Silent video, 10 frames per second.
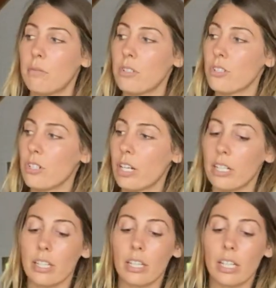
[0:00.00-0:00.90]
Just trying
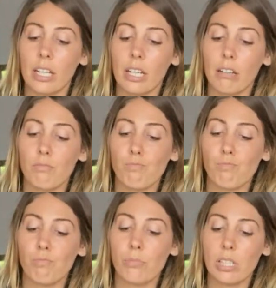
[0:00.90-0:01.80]
to think.
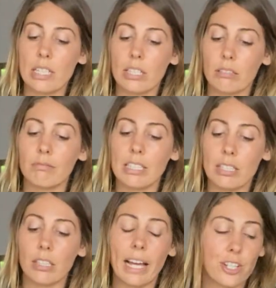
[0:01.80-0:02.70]
There's
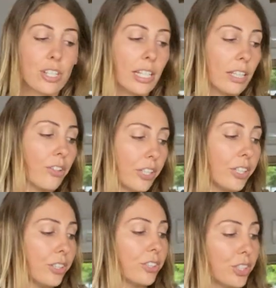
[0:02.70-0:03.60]
actually a lot you
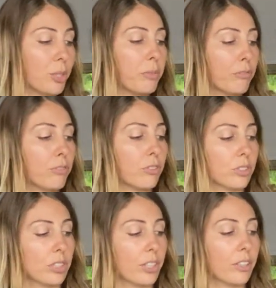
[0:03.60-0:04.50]
use cumin for,
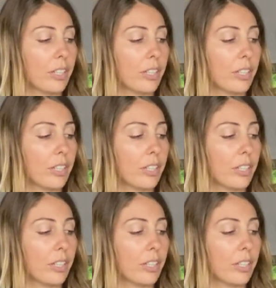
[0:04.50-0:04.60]
so,